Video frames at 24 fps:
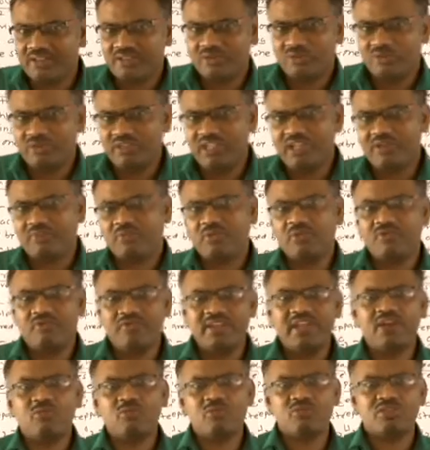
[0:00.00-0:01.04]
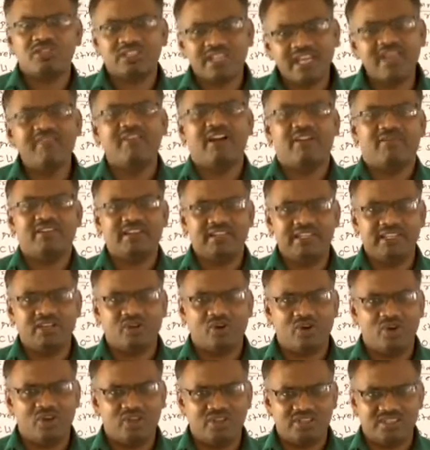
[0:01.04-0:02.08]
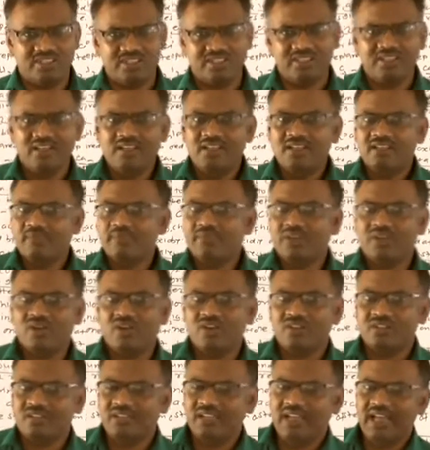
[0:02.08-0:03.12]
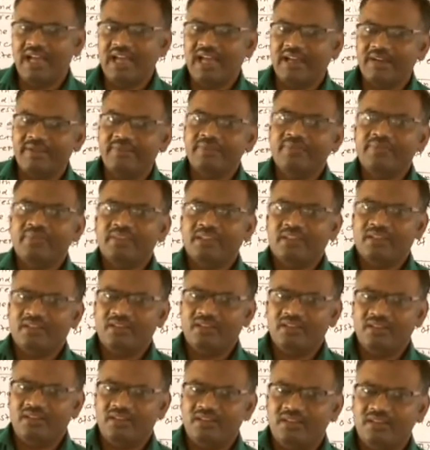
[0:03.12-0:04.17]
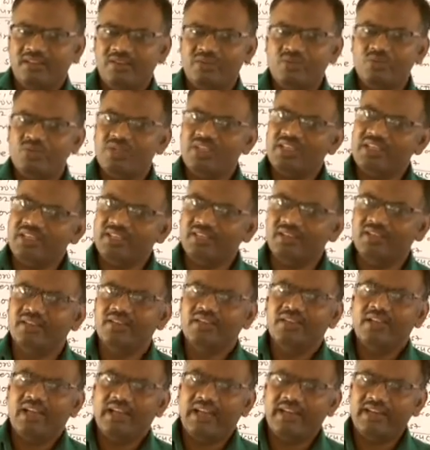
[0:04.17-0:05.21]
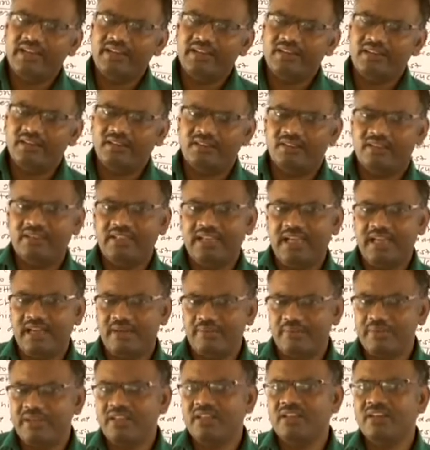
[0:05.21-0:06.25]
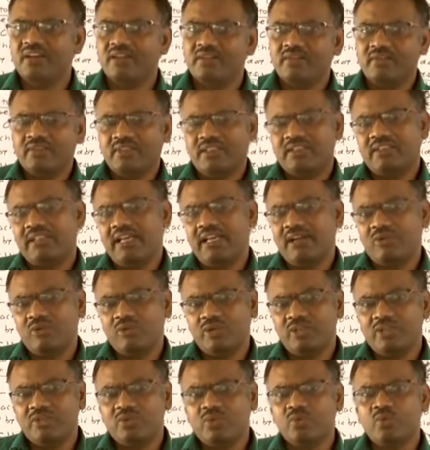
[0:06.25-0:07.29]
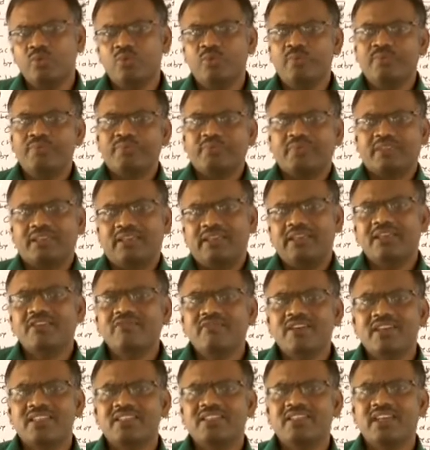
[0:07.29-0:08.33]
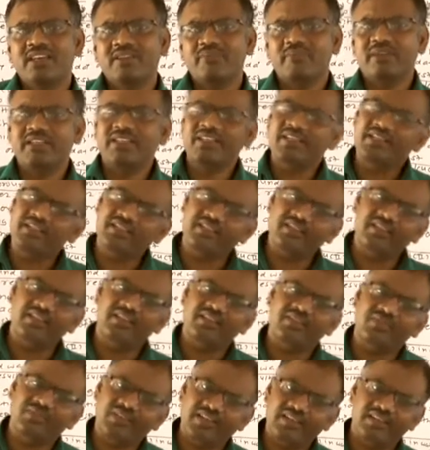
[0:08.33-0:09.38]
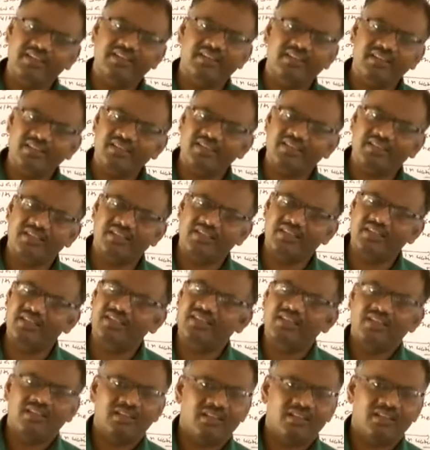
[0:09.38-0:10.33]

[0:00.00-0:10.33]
So therefore we have to save our ecology, because they are using and they are build up, they are going to invest their money in the different industries